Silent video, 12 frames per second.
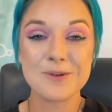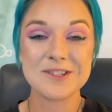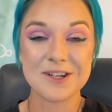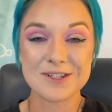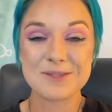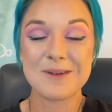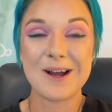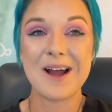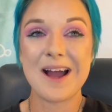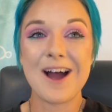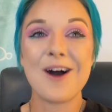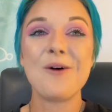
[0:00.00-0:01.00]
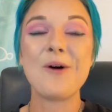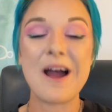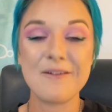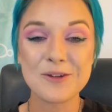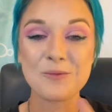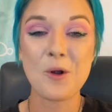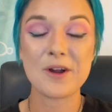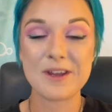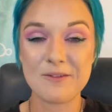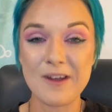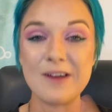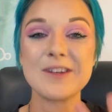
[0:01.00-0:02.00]
We talked about how having rocky
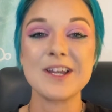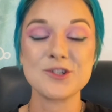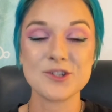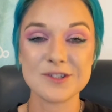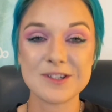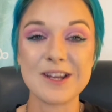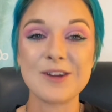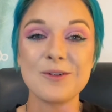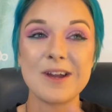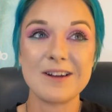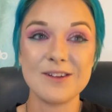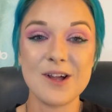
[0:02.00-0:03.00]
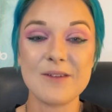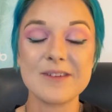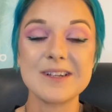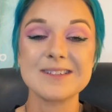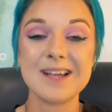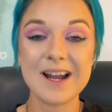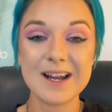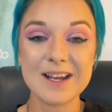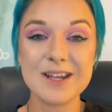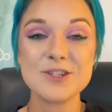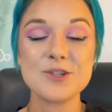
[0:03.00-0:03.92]
foundations can create a lot of anxiety.